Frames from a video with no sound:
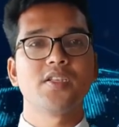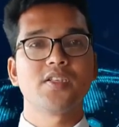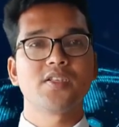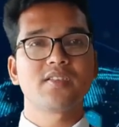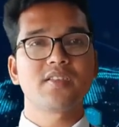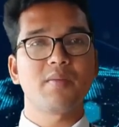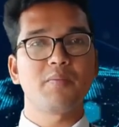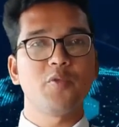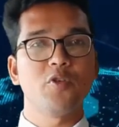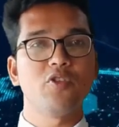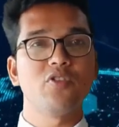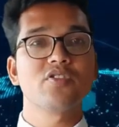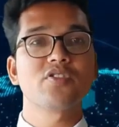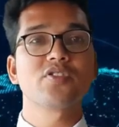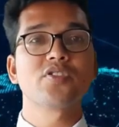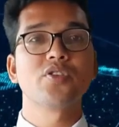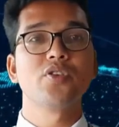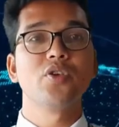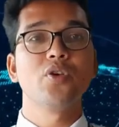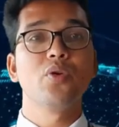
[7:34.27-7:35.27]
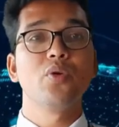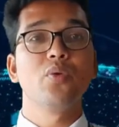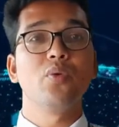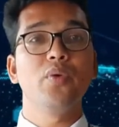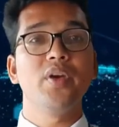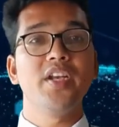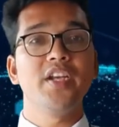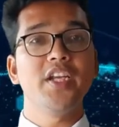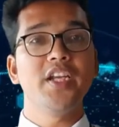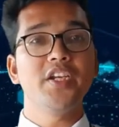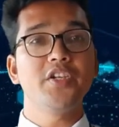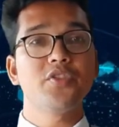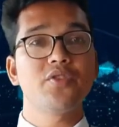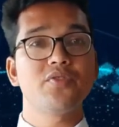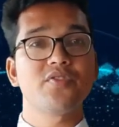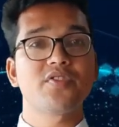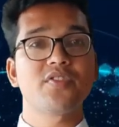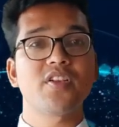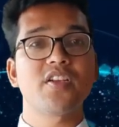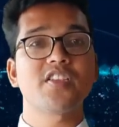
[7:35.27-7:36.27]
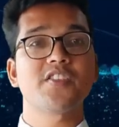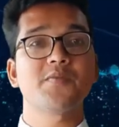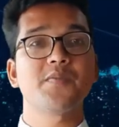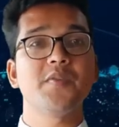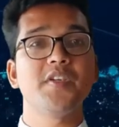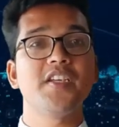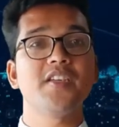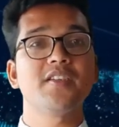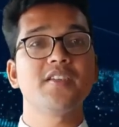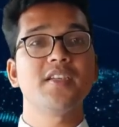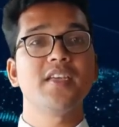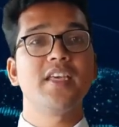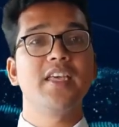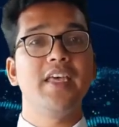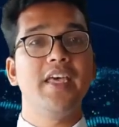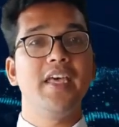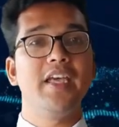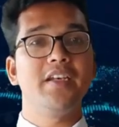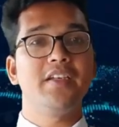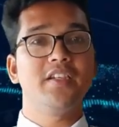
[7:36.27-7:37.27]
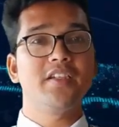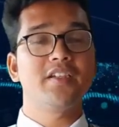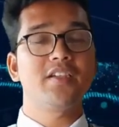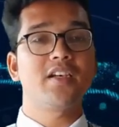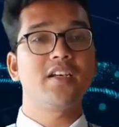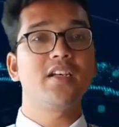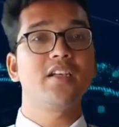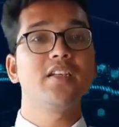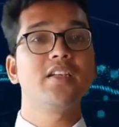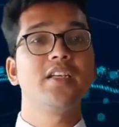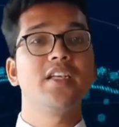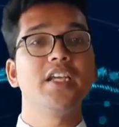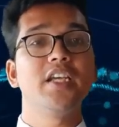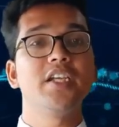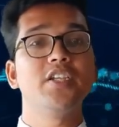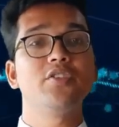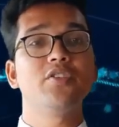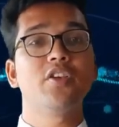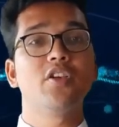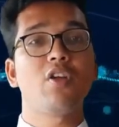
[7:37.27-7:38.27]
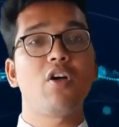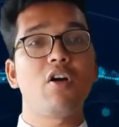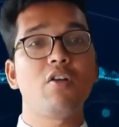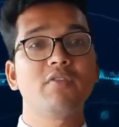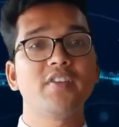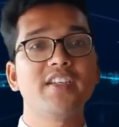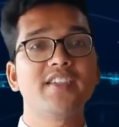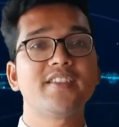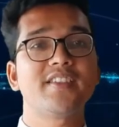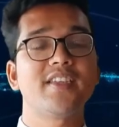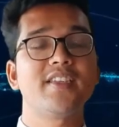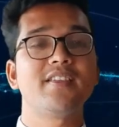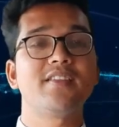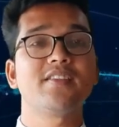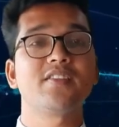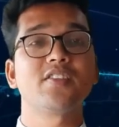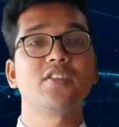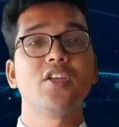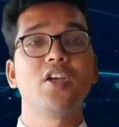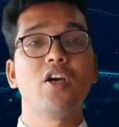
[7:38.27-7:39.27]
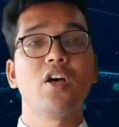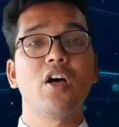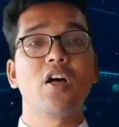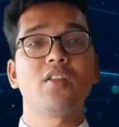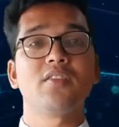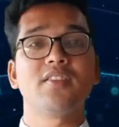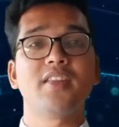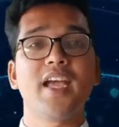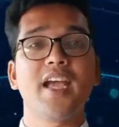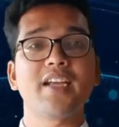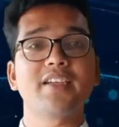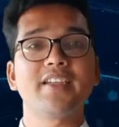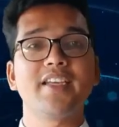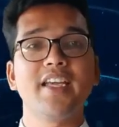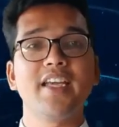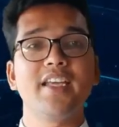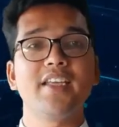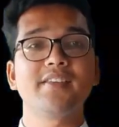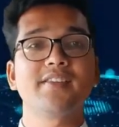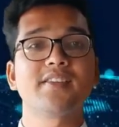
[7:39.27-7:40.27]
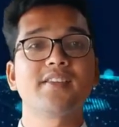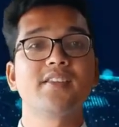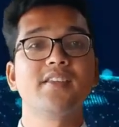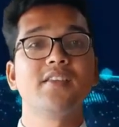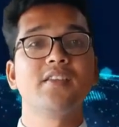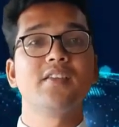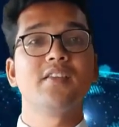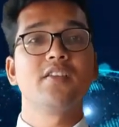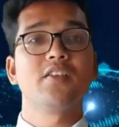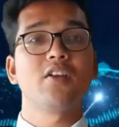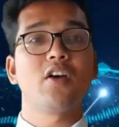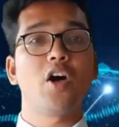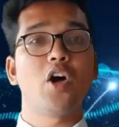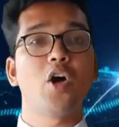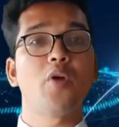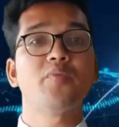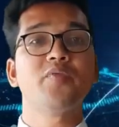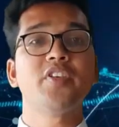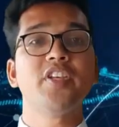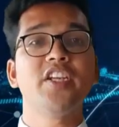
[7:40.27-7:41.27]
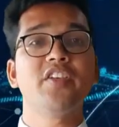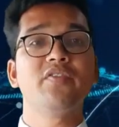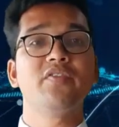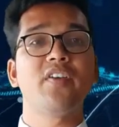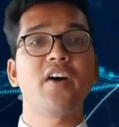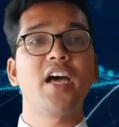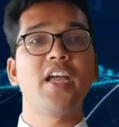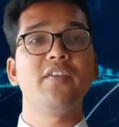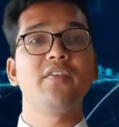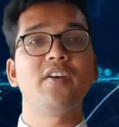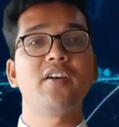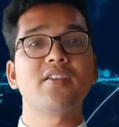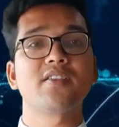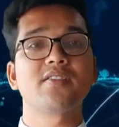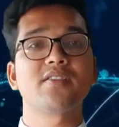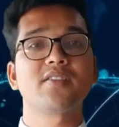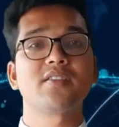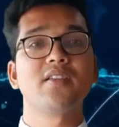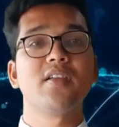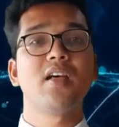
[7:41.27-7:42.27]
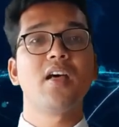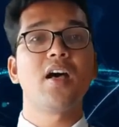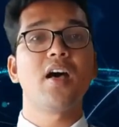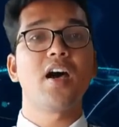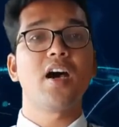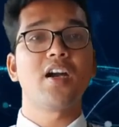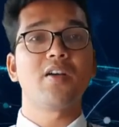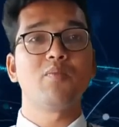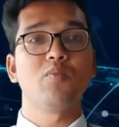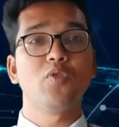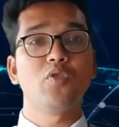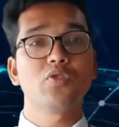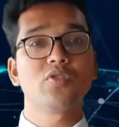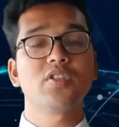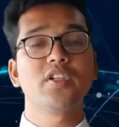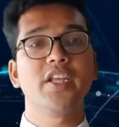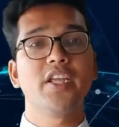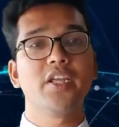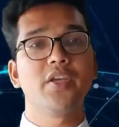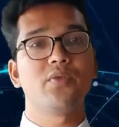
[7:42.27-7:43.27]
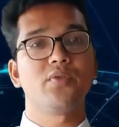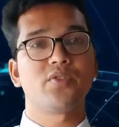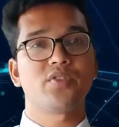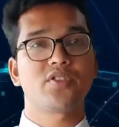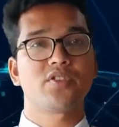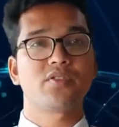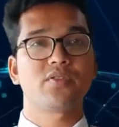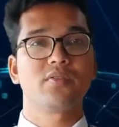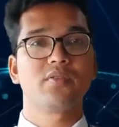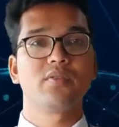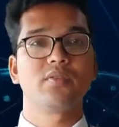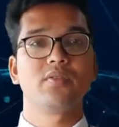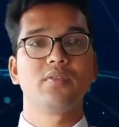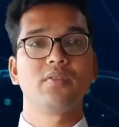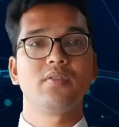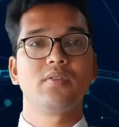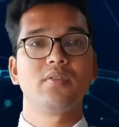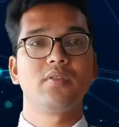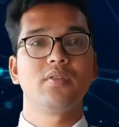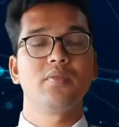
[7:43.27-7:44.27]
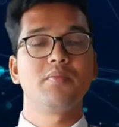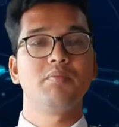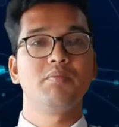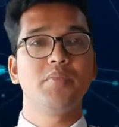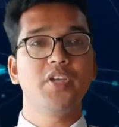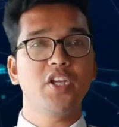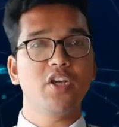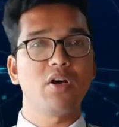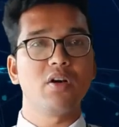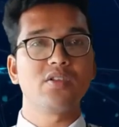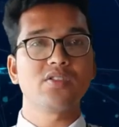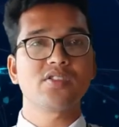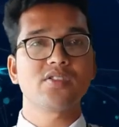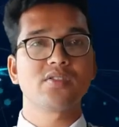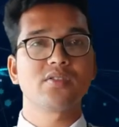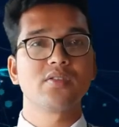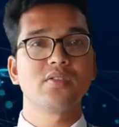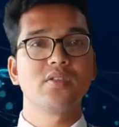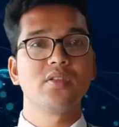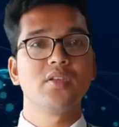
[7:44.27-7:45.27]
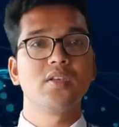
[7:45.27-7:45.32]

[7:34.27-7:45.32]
Suppose we need to transmit a data into a long distance. On that case, optic fibers are mostly used because